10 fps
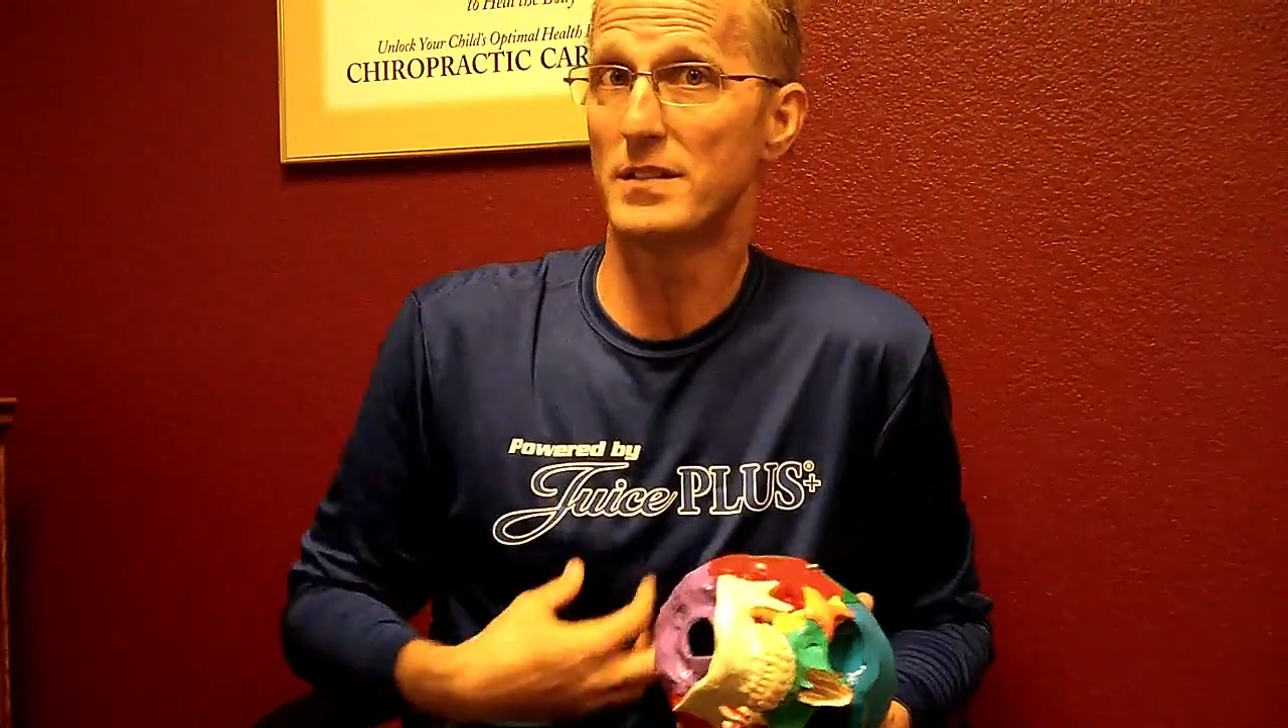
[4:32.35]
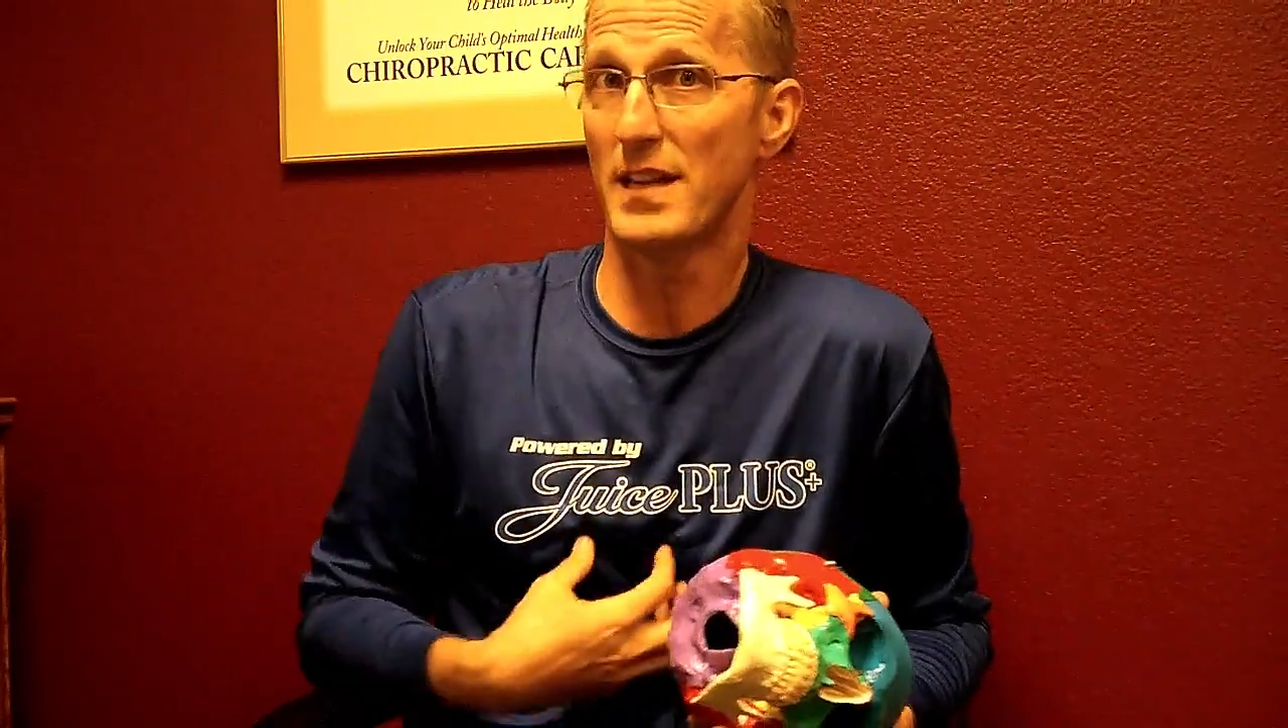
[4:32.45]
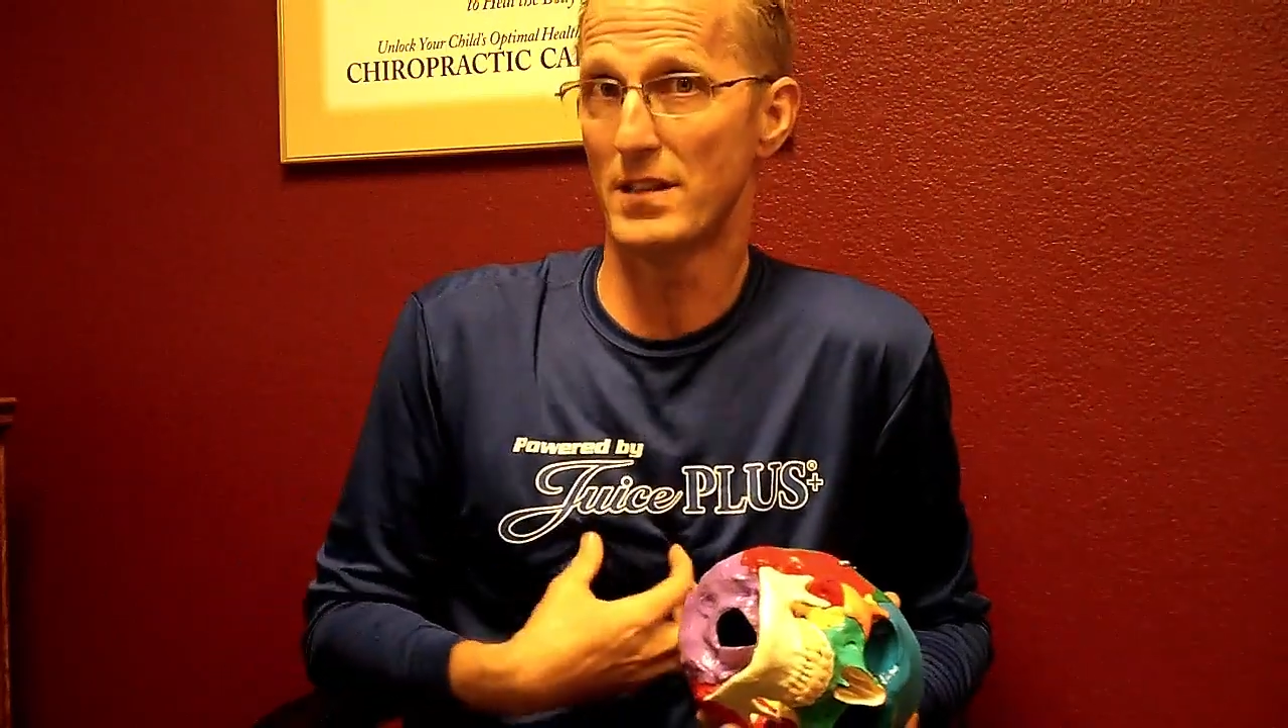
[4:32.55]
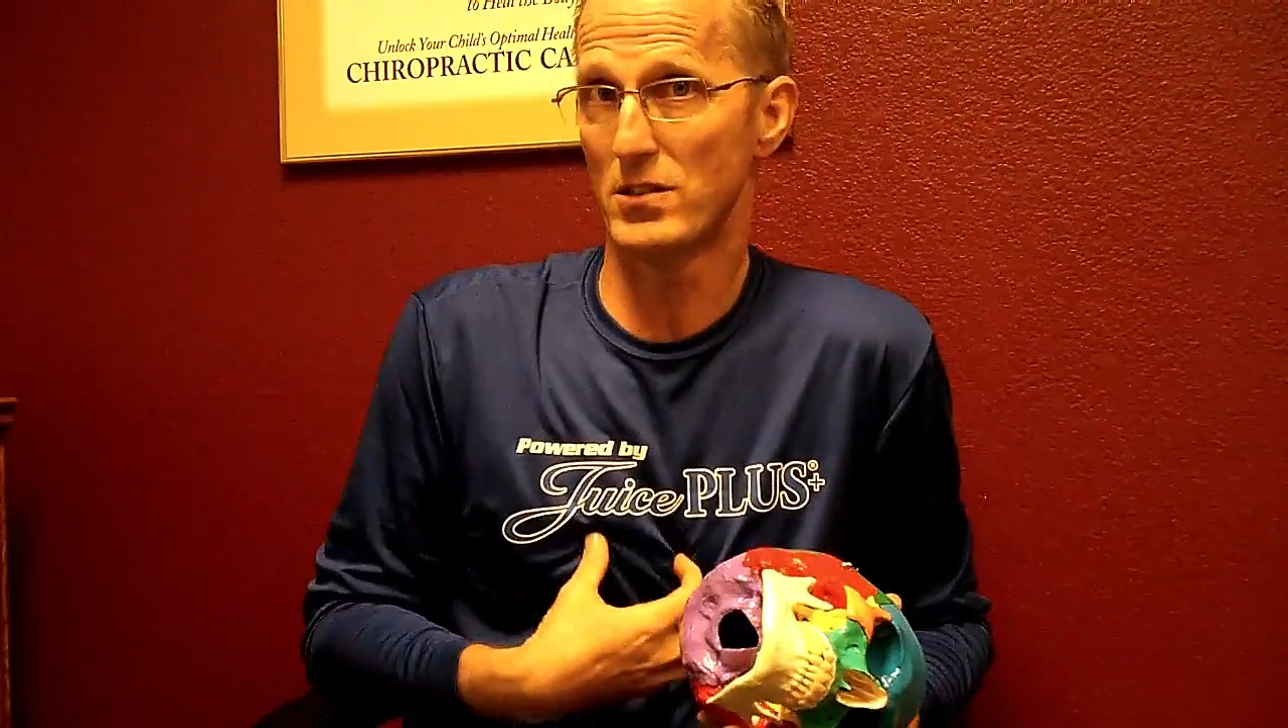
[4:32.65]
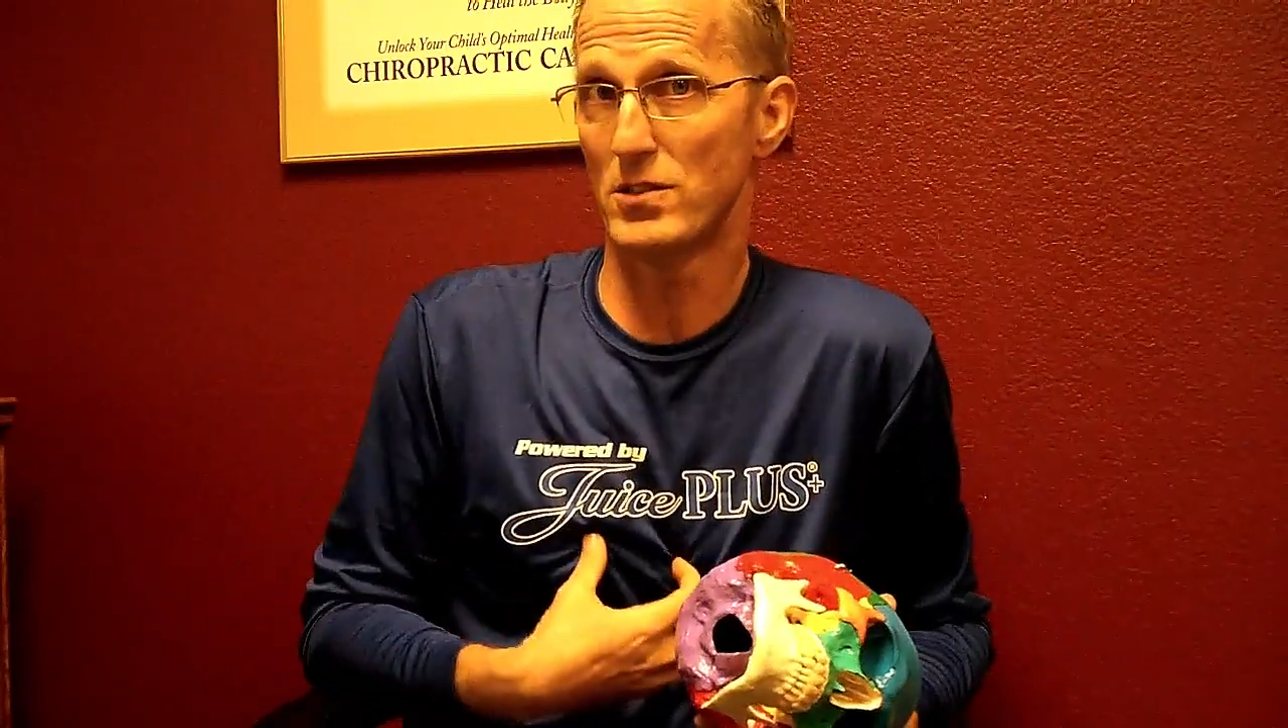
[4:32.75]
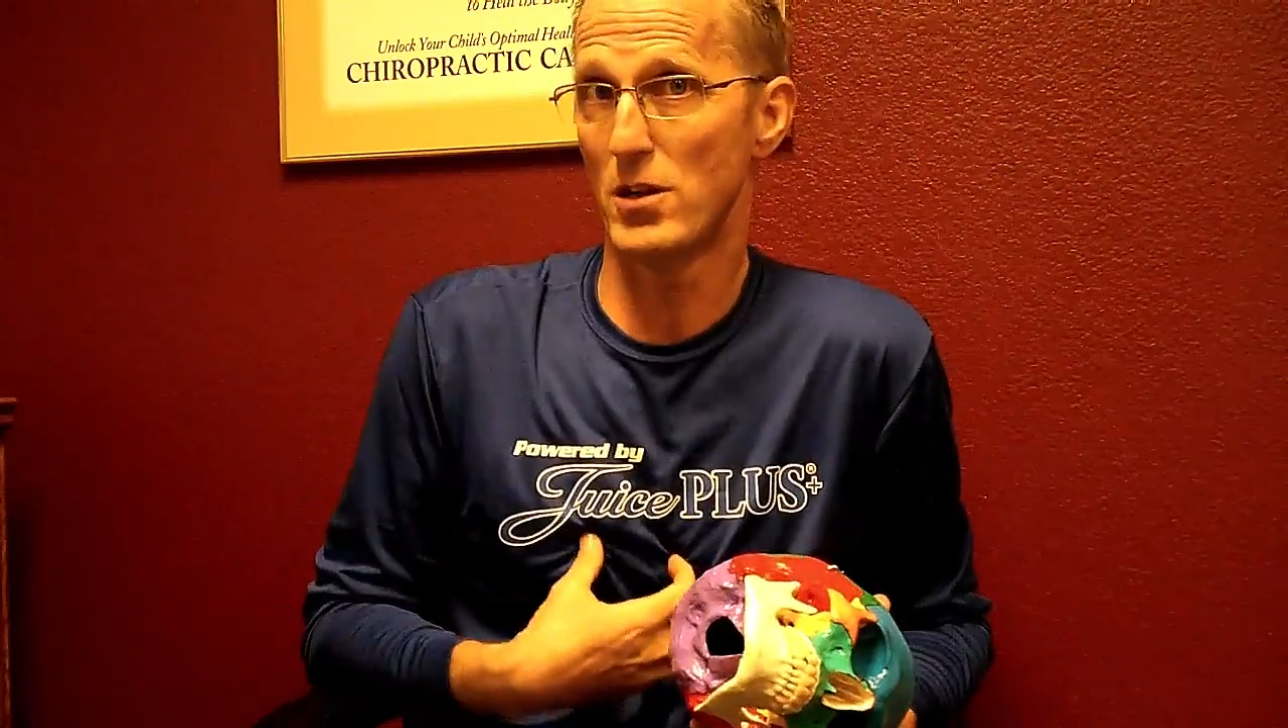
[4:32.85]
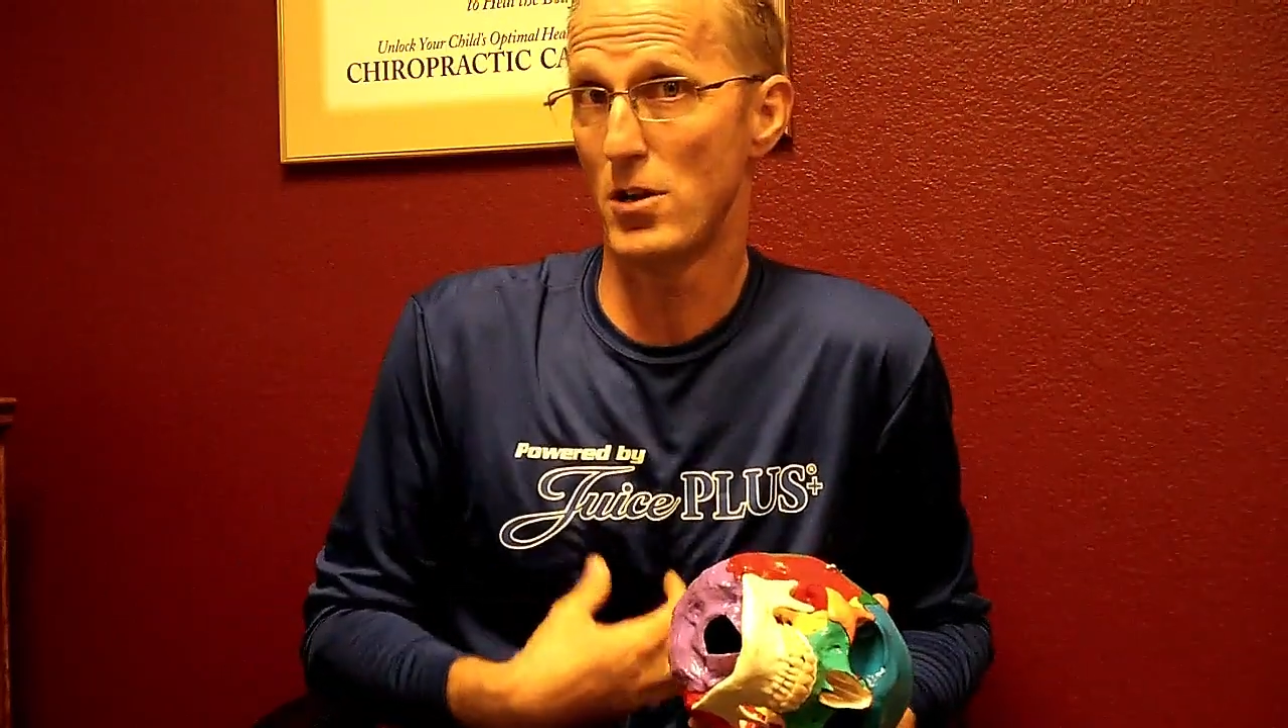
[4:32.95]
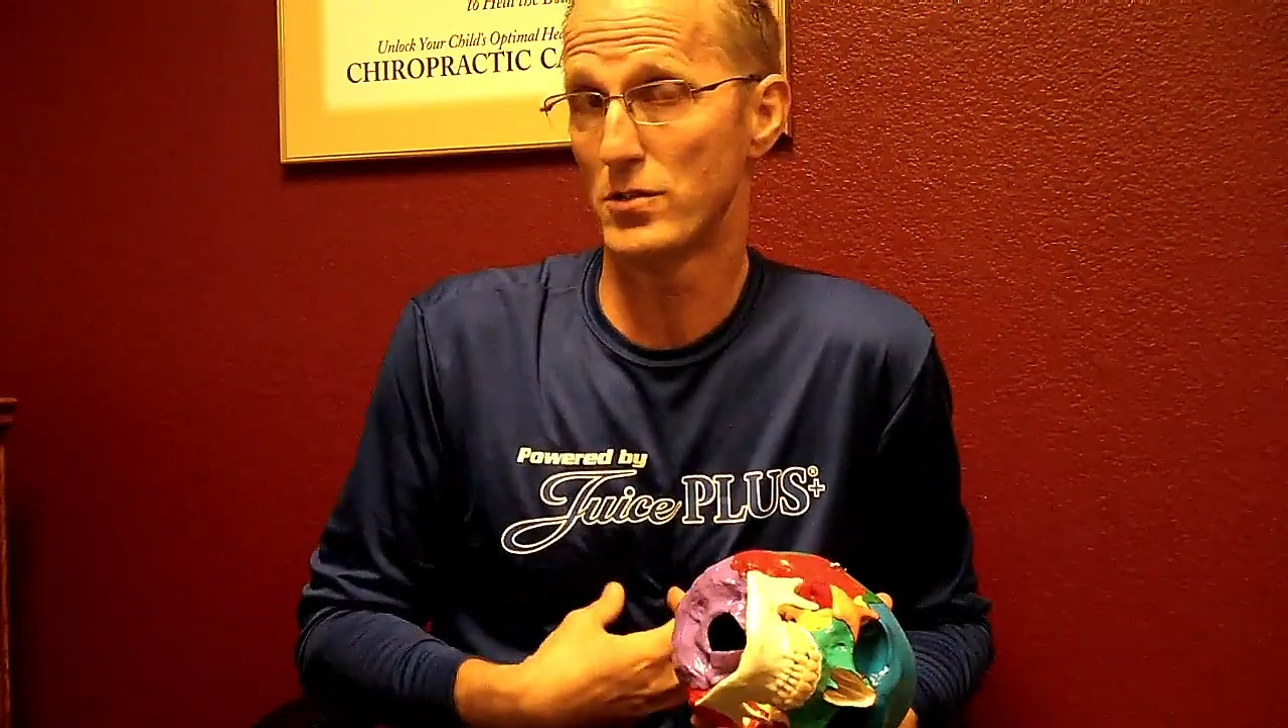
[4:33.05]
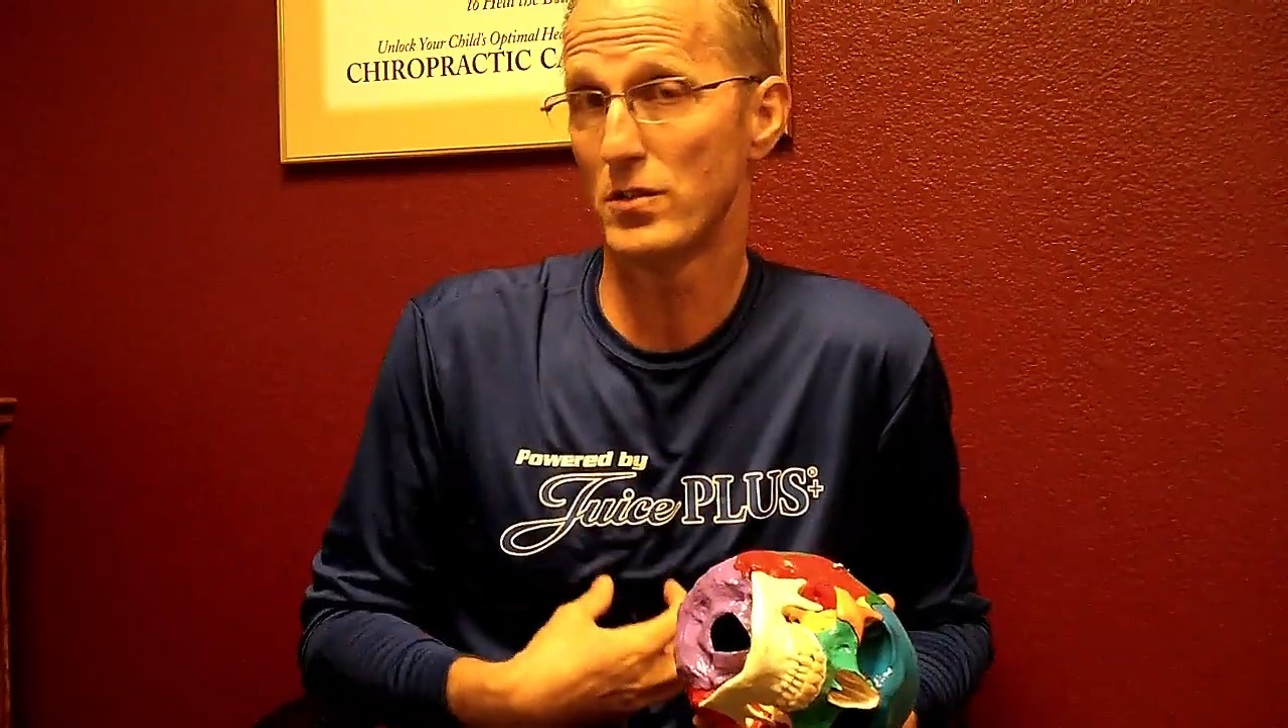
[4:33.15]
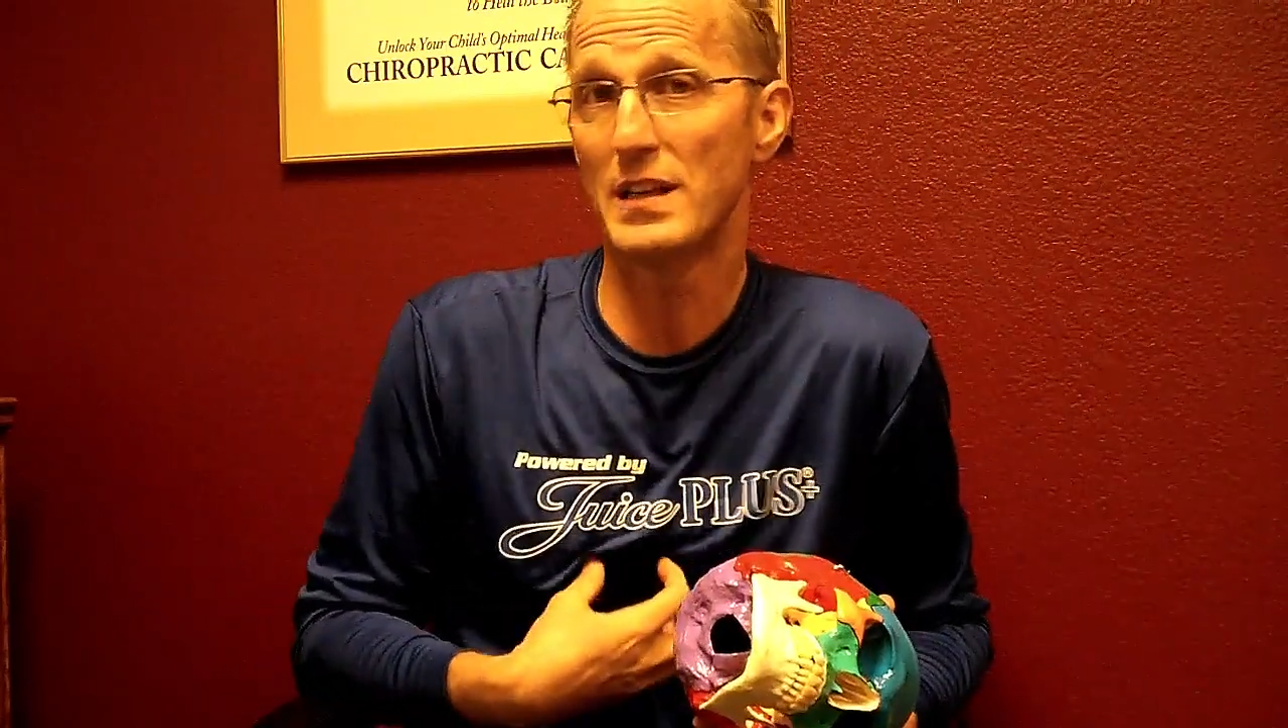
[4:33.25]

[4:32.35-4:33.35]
intestines and also